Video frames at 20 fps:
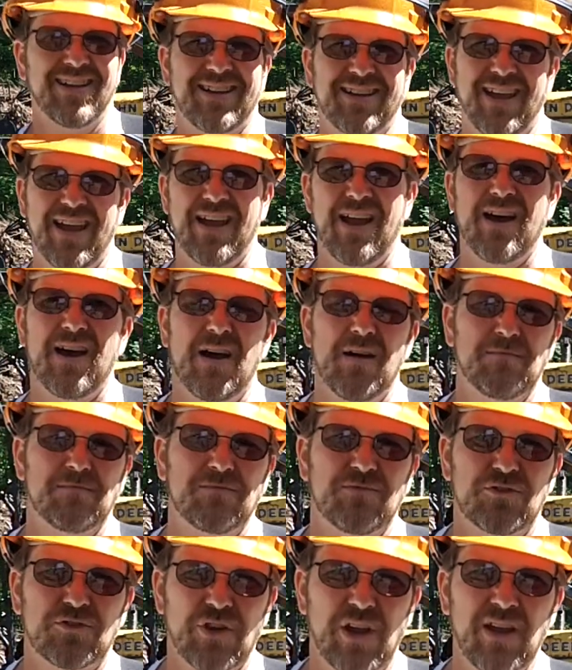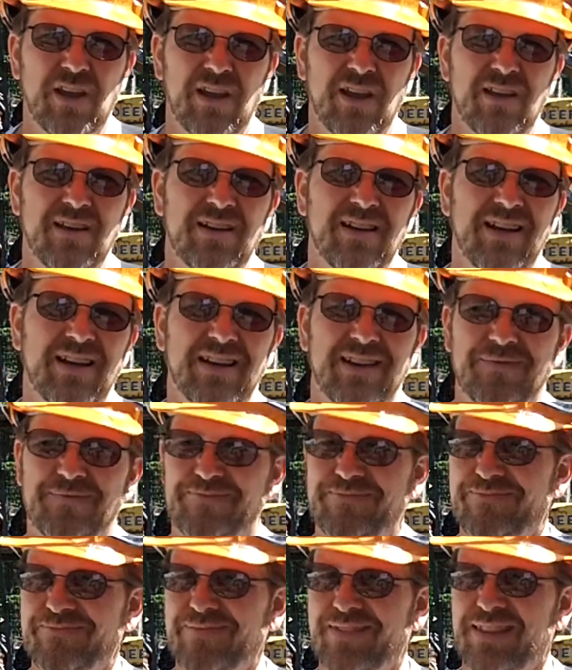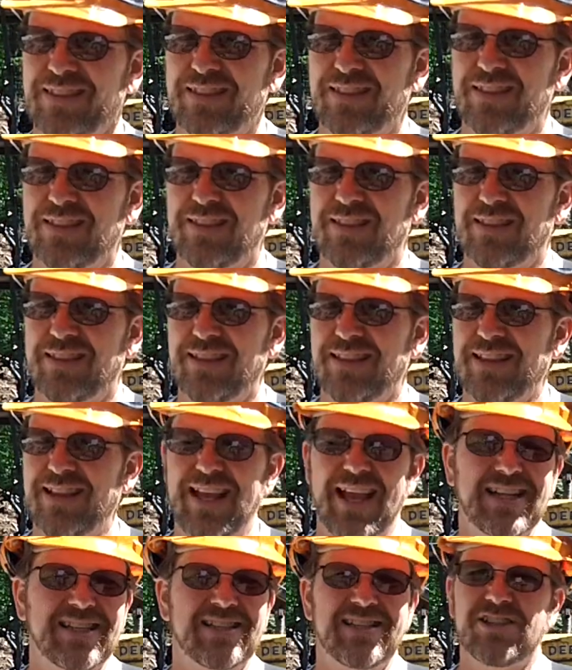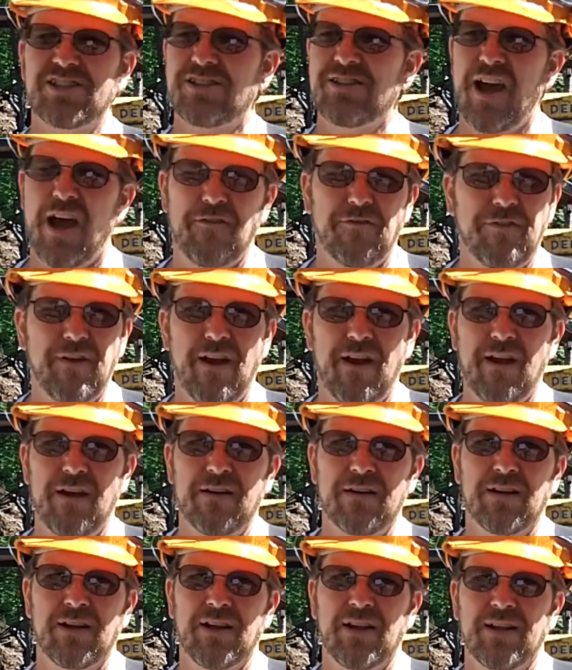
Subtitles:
Okay, drinking, it's just not fair